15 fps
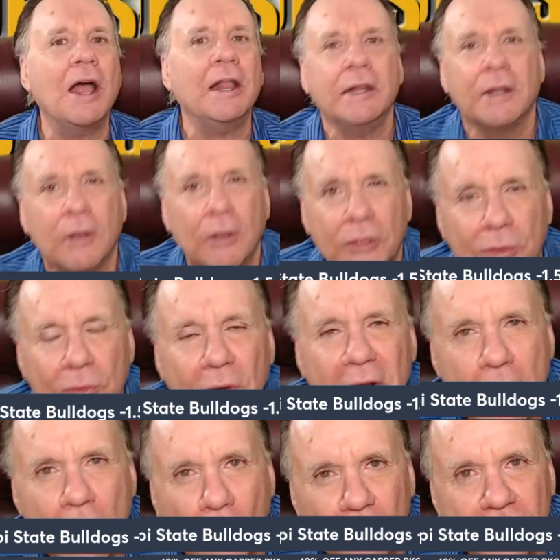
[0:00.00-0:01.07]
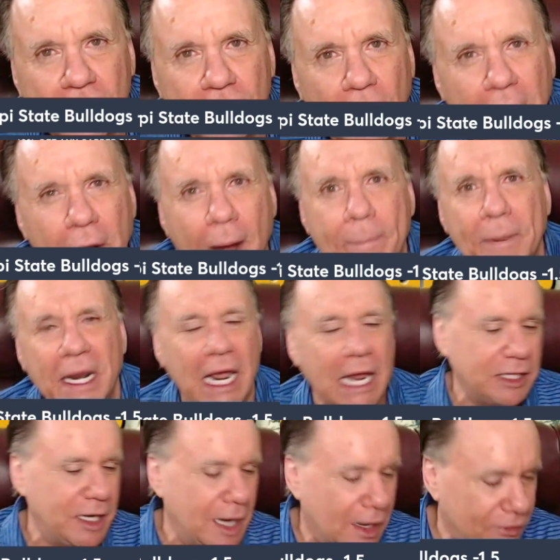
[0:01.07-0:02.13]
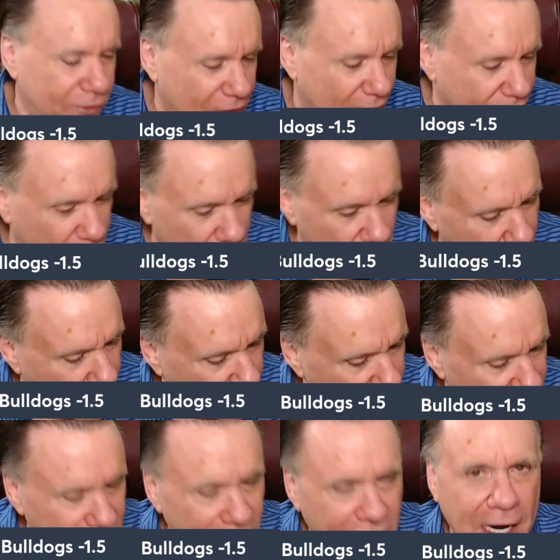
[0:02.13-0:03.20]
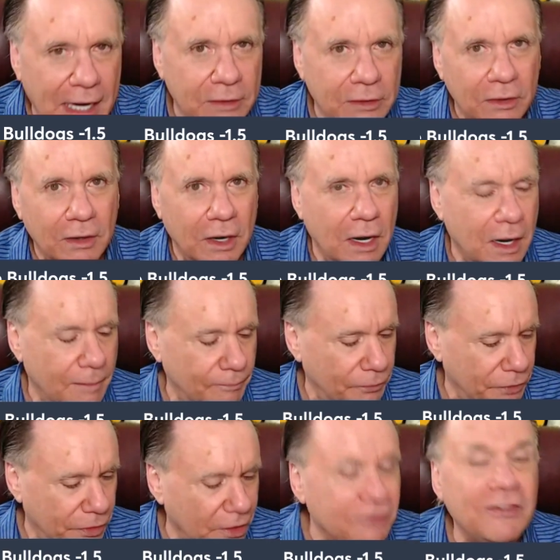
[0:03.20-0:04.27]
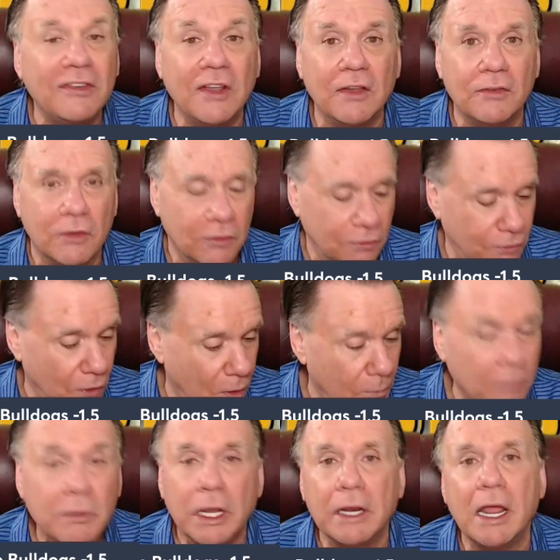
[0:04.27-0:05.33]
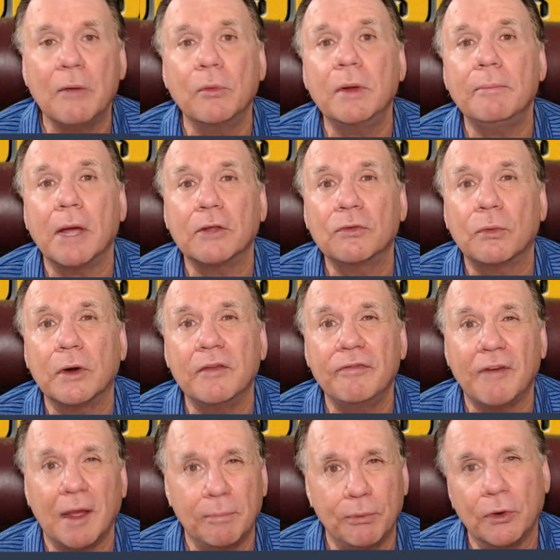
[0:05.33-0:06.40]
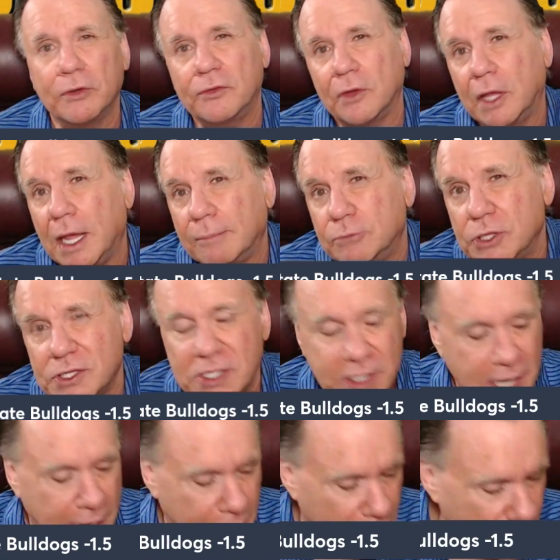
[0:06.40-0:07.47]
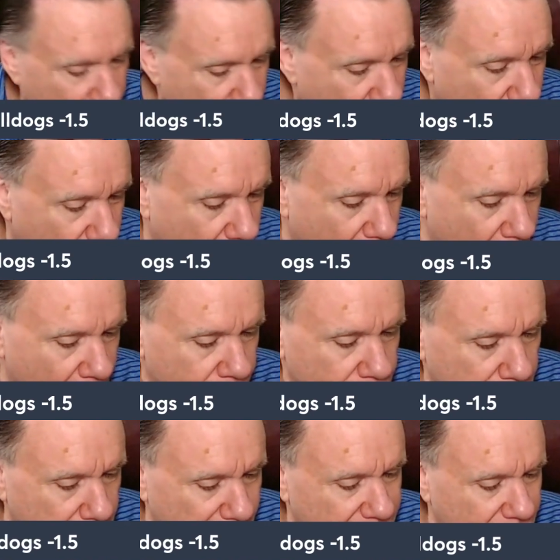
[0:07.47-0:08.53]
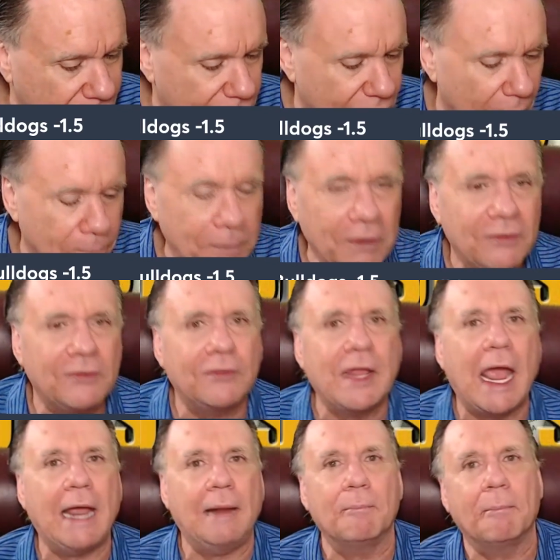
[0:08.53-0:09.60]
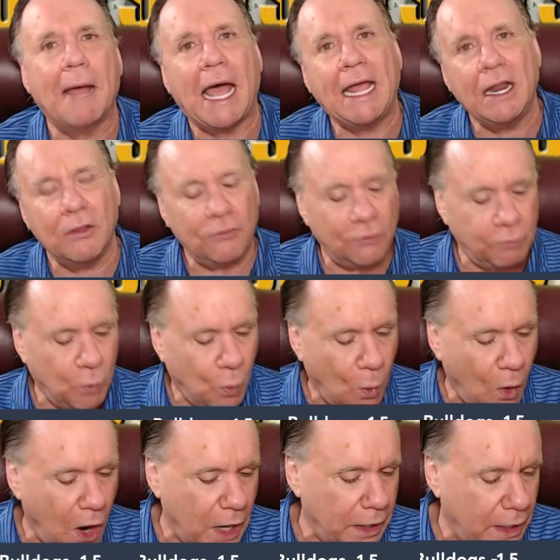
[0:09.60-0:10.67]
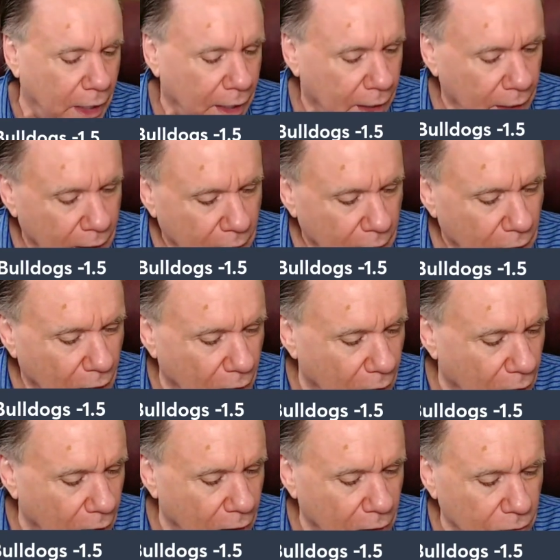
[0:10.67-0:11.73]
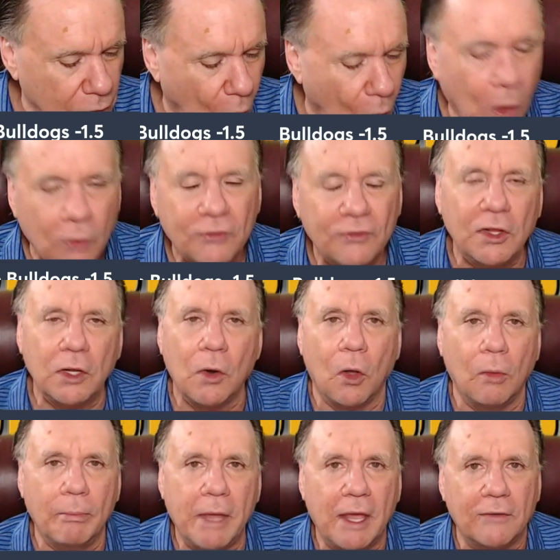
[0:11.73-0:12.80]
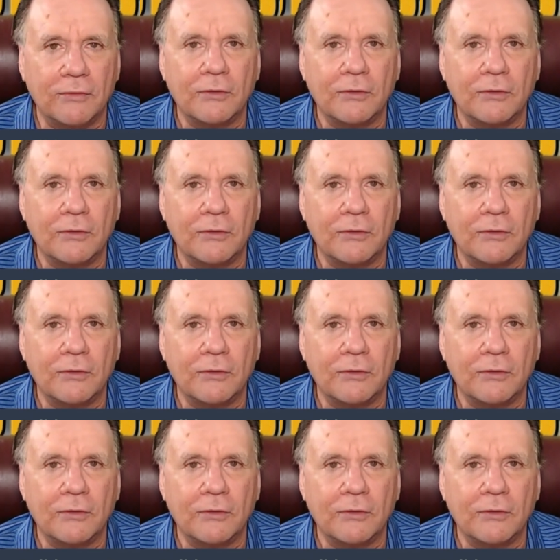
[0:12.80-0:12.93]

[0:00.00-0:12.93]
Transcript: 3-0 straight up in ATS after a loss, Dionne, this season. So, and they win by 25 points a game. Just saying. Mississippi State, -1, hosting Ole Miss.